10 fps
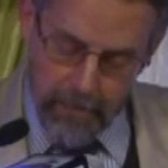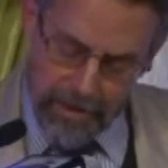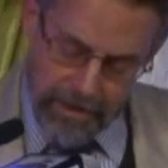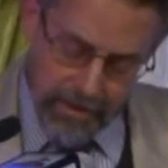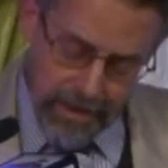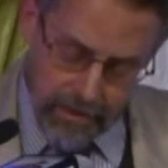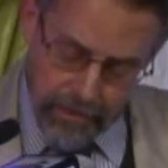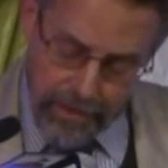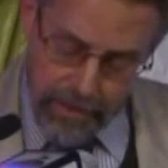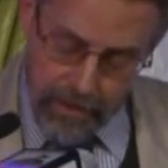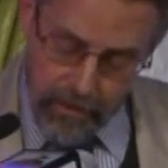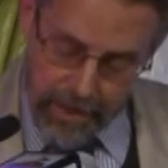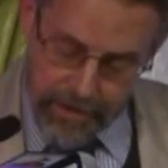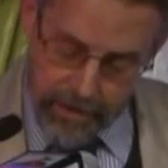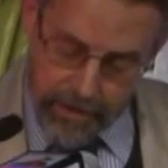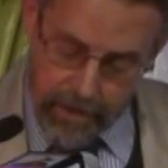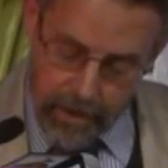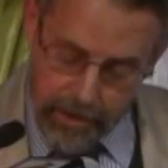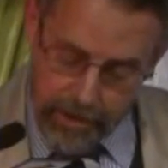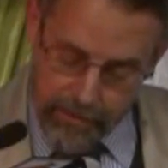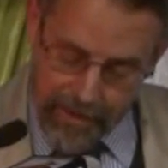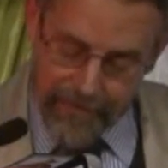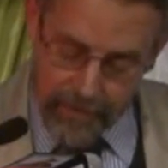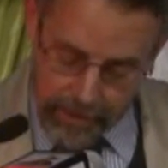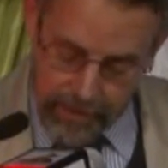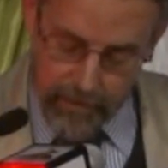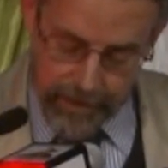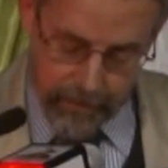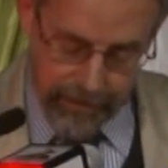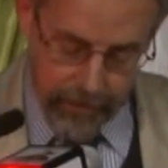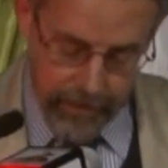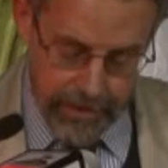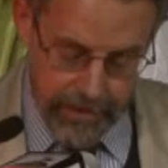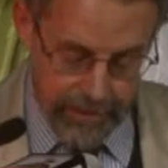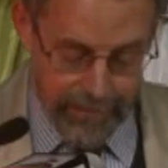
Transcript: But the Sunni sources that Western scholars reference when referring to this